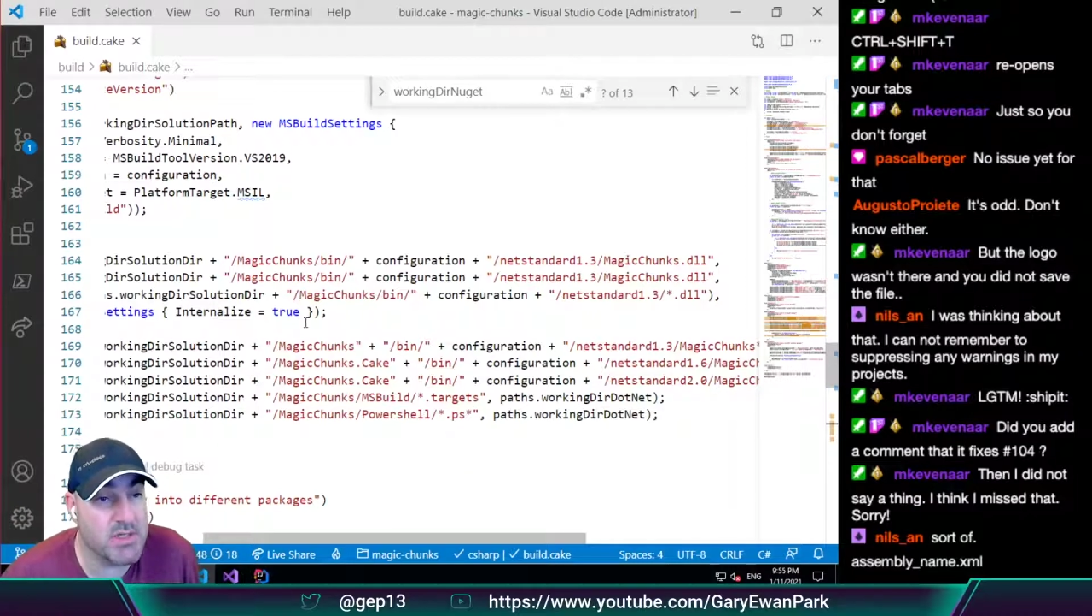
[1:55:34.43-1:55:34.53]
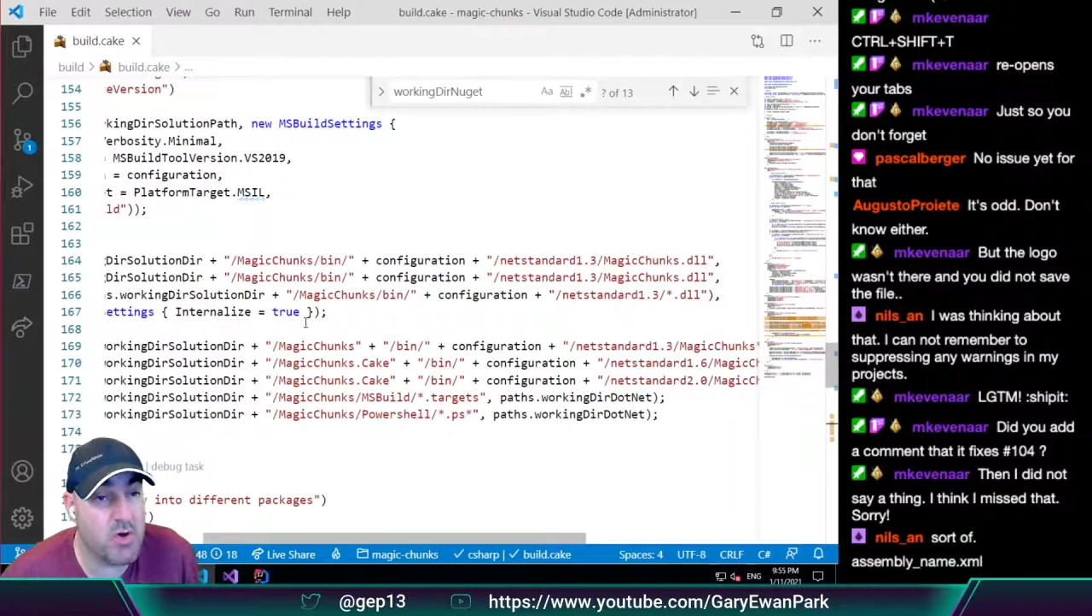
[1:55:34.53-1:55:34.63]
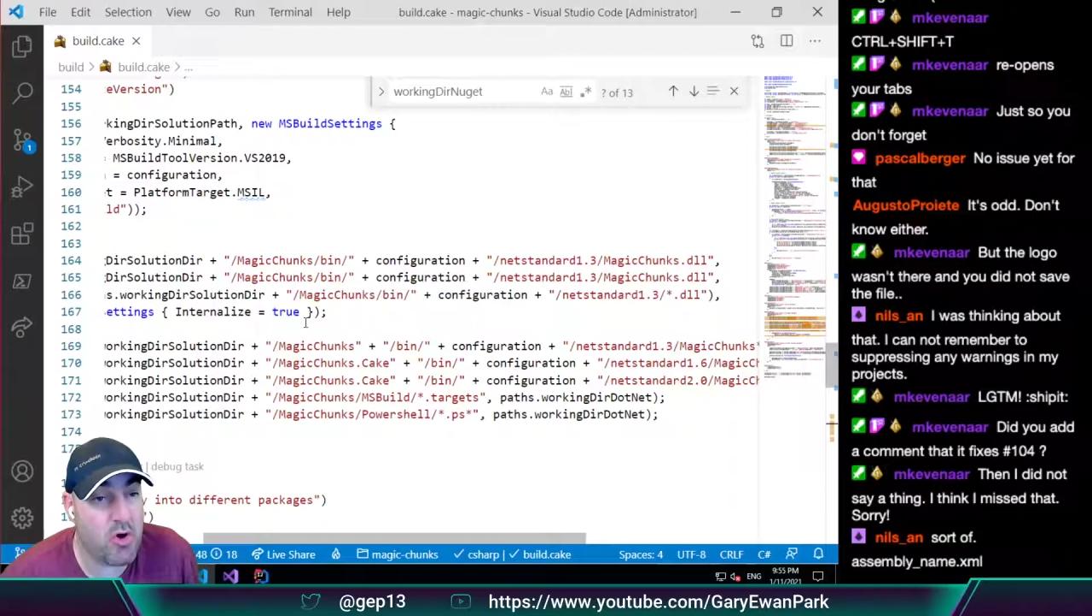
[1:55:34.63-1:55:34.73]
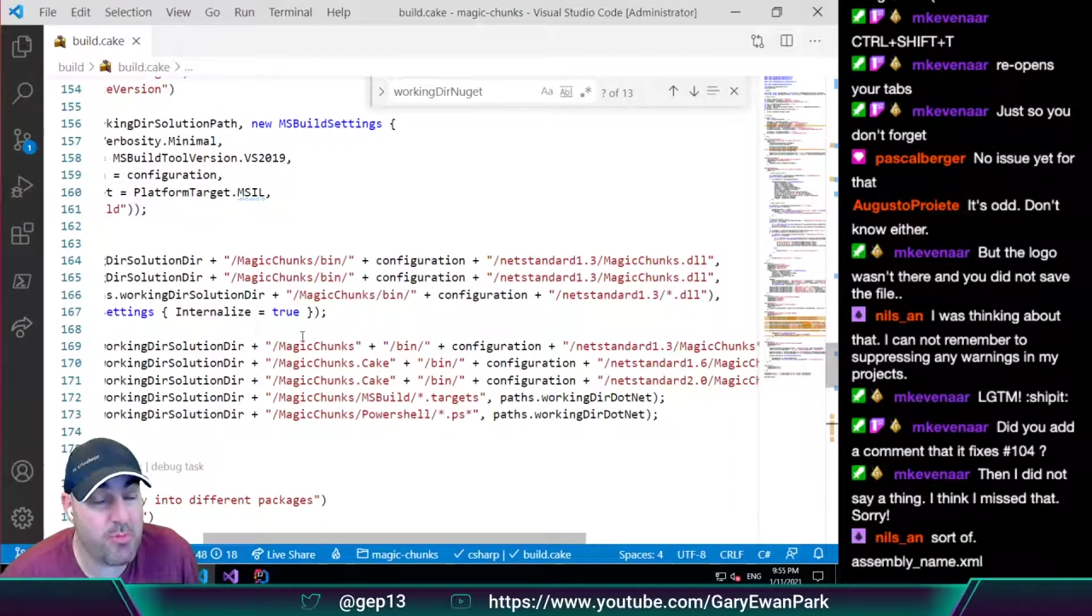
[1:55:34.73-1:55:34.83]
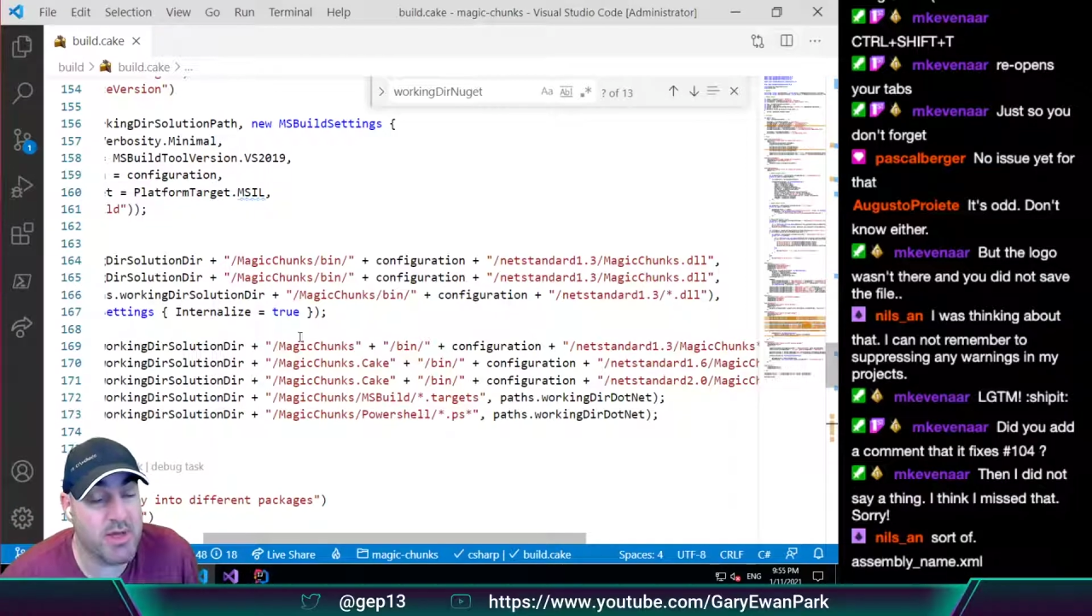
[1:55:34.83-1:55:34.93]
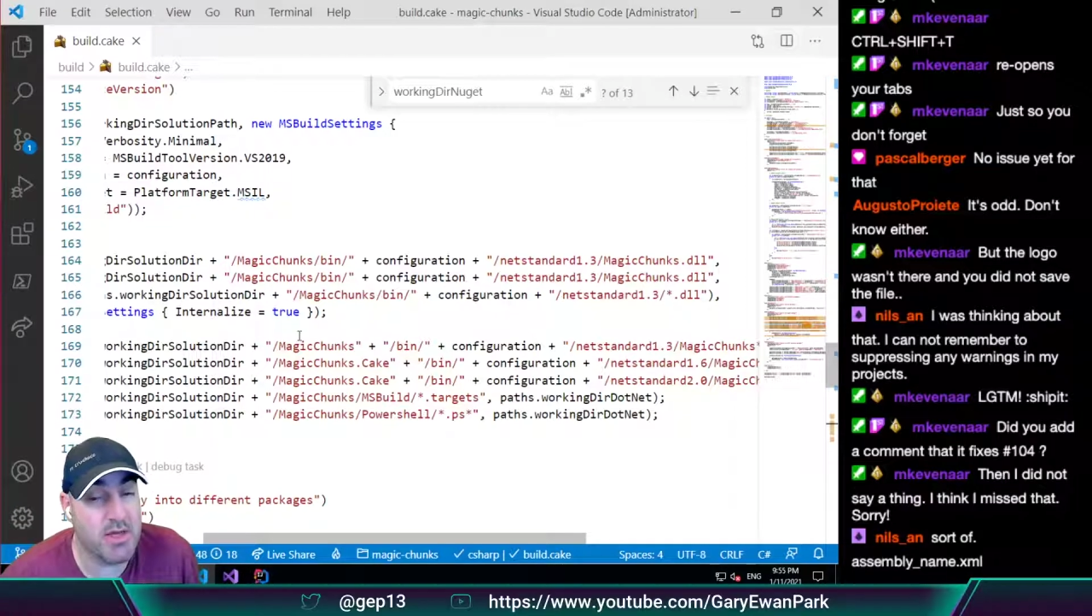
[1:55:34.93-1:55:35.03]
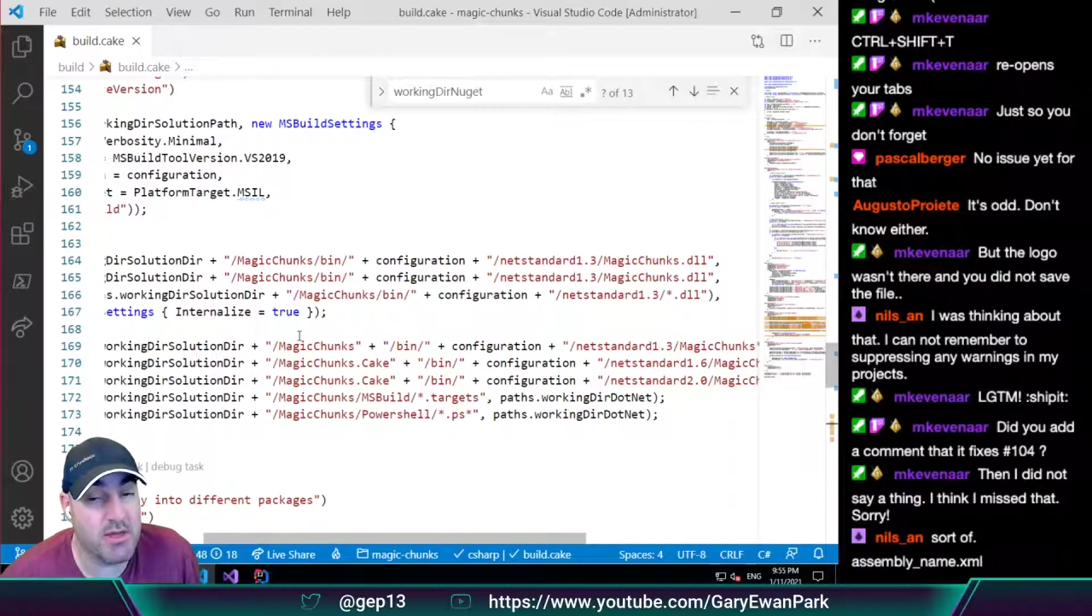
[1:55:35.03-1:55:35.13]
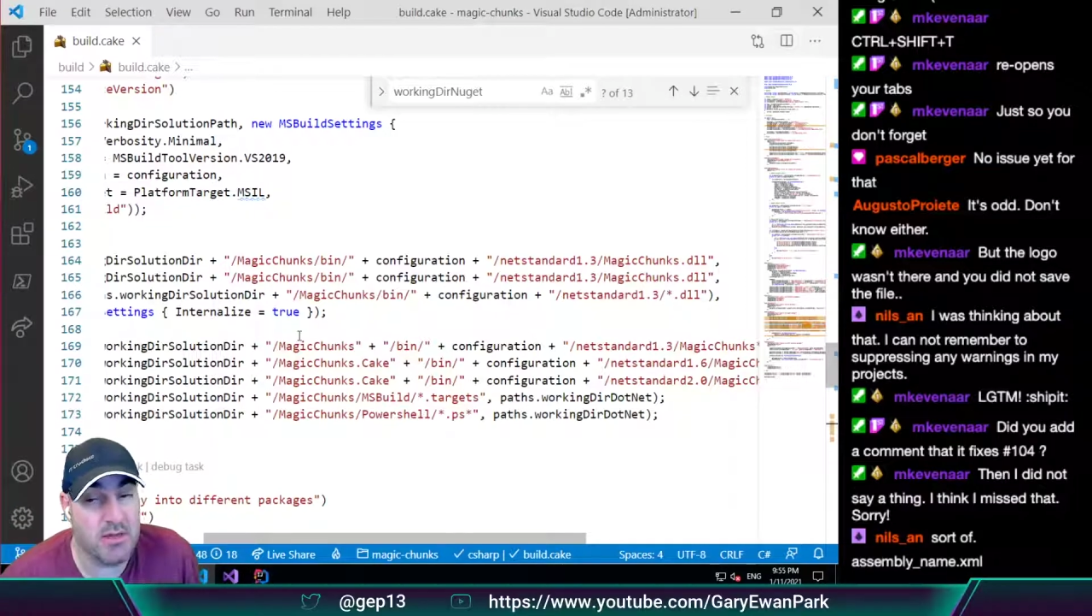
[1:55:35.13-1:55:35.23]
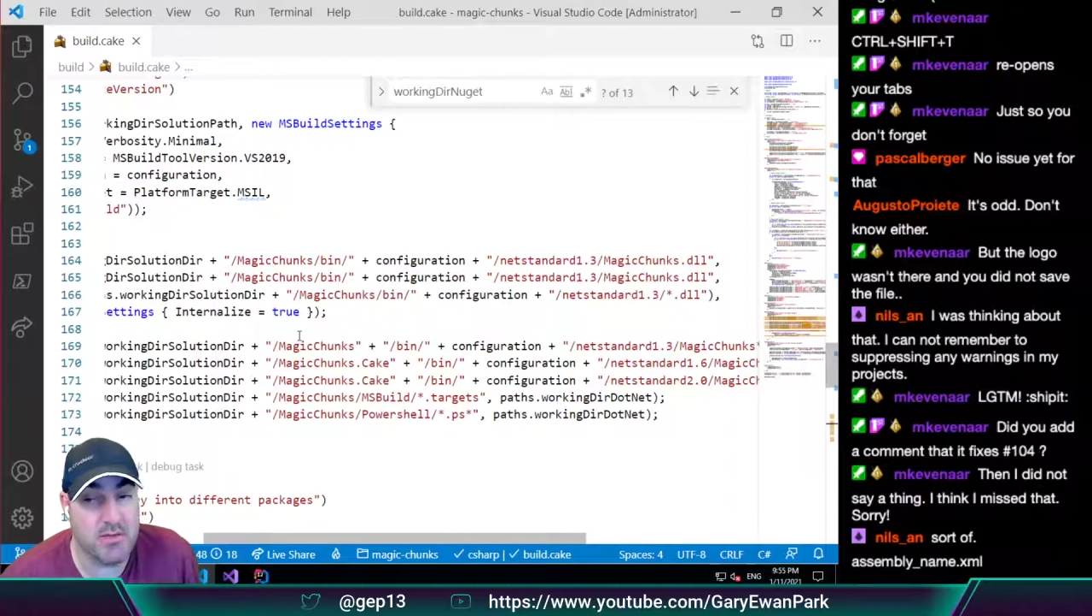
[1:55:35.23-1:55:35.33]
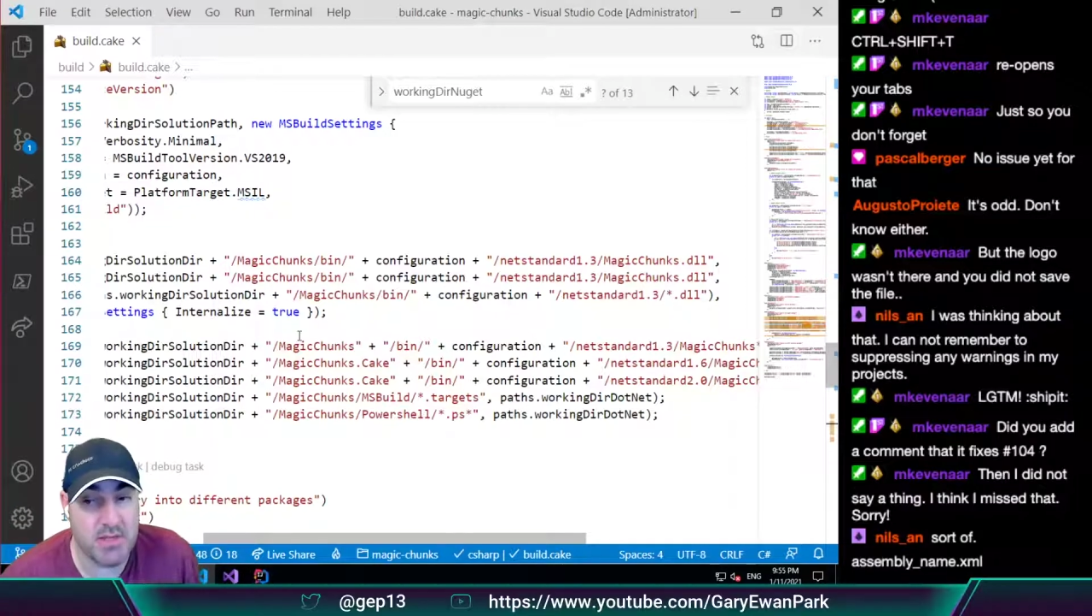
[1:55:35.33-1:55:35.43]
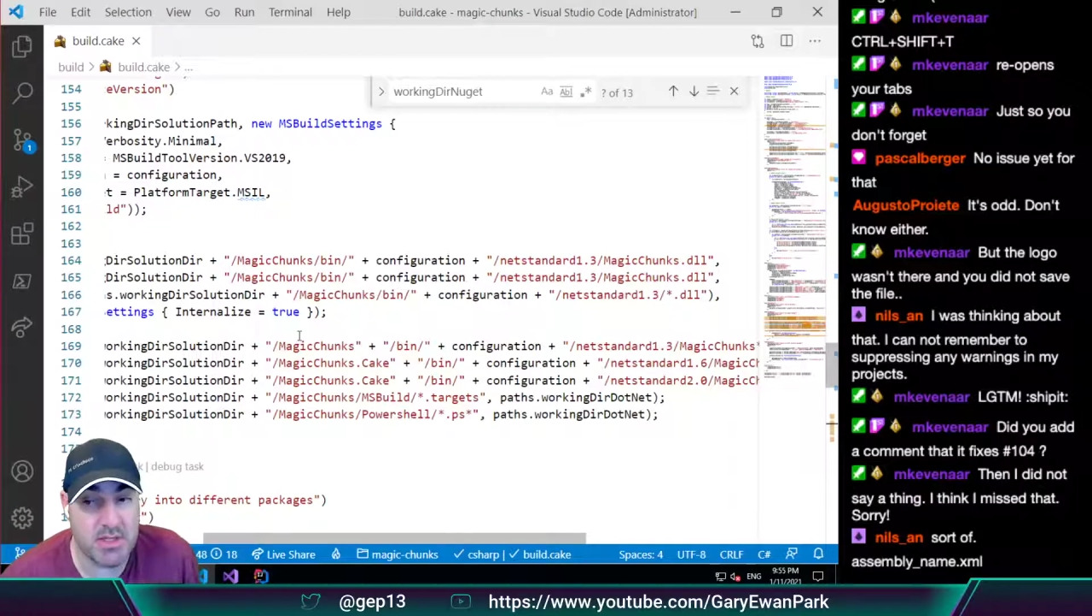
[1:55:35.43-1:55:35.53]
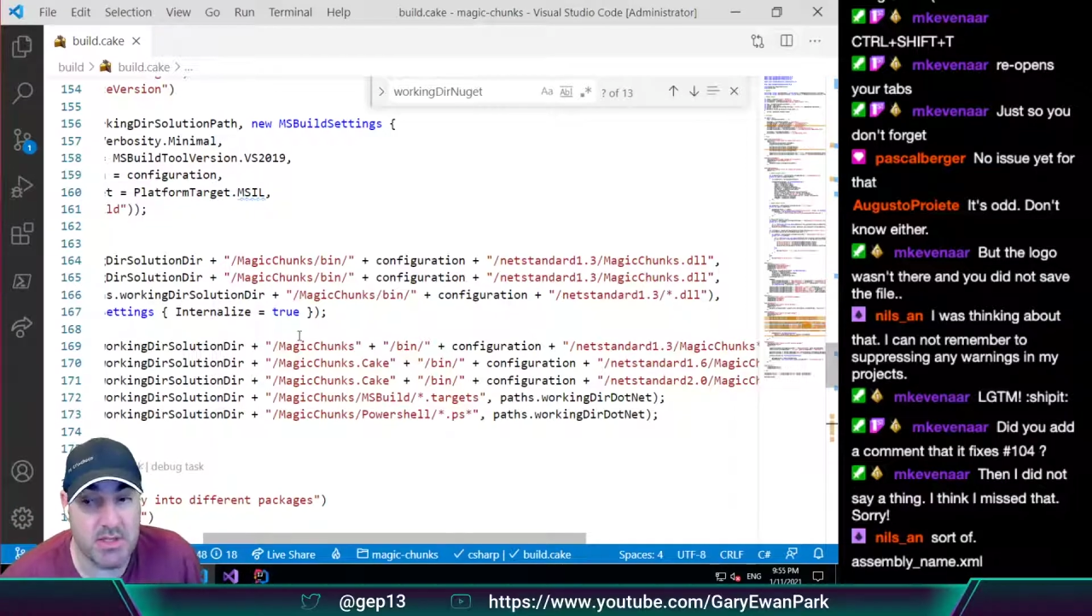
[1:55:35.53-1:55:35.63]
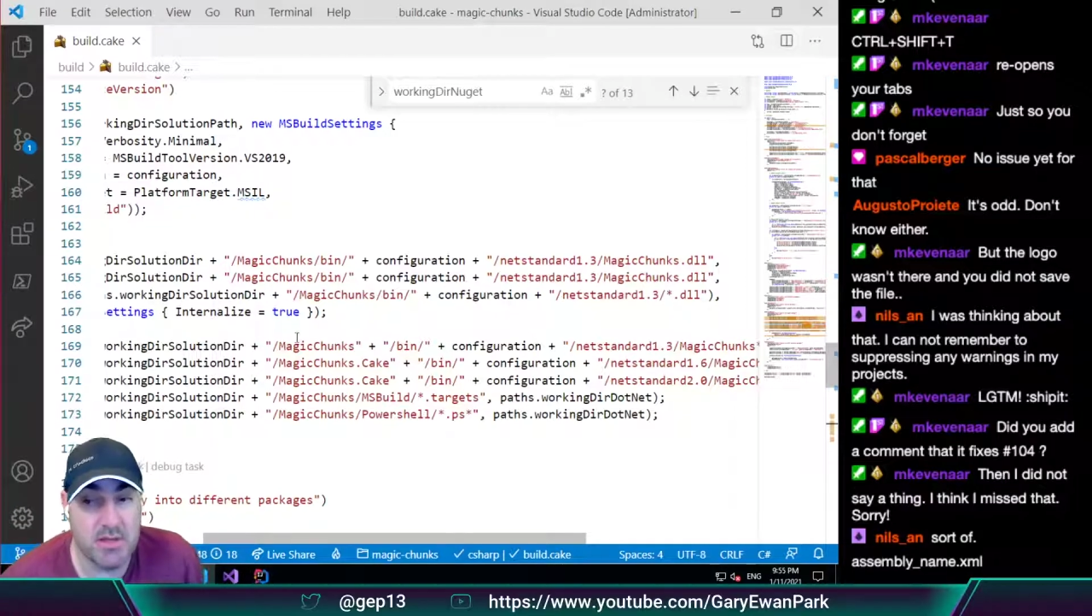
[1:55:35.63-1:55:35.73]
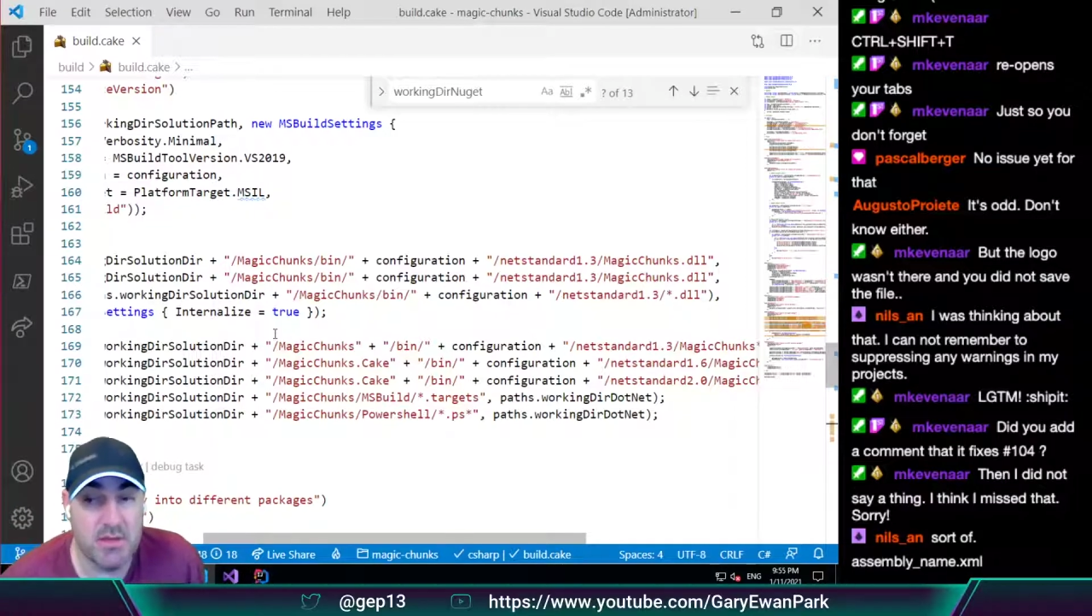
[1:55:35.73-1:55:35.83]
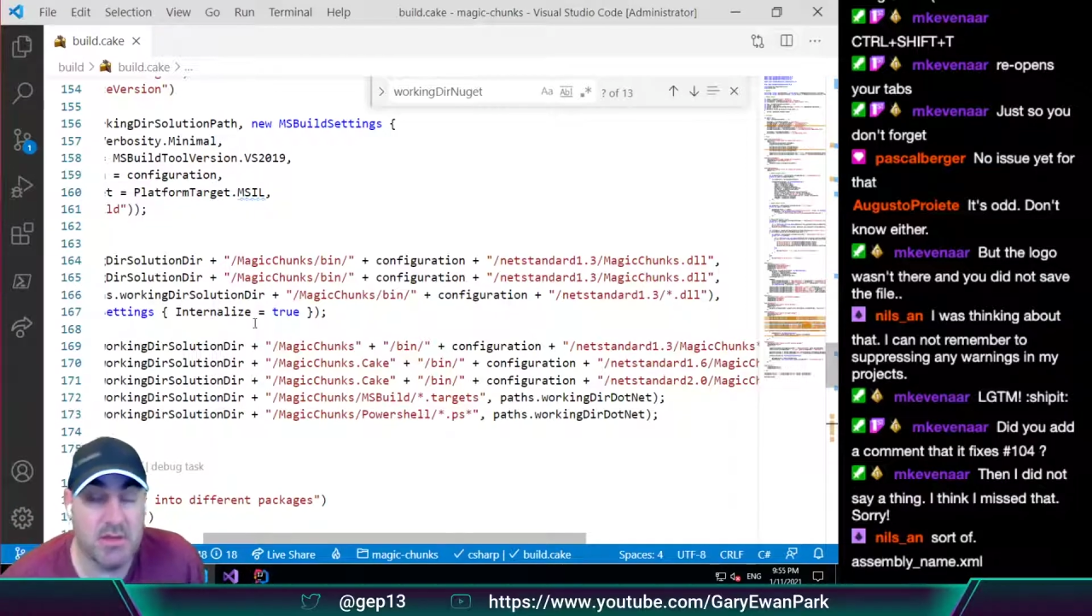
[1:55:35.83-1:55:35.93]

copy the,